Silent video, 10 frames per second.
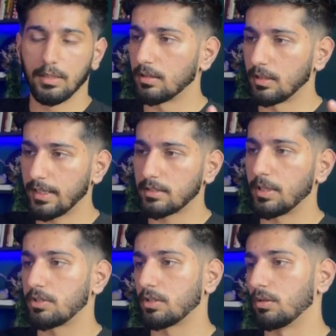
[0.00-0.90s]
The next
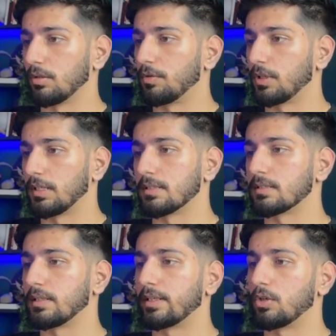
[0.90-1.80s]
metric to look for is
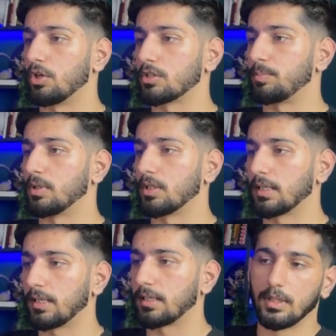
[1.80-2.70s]
the cost per click,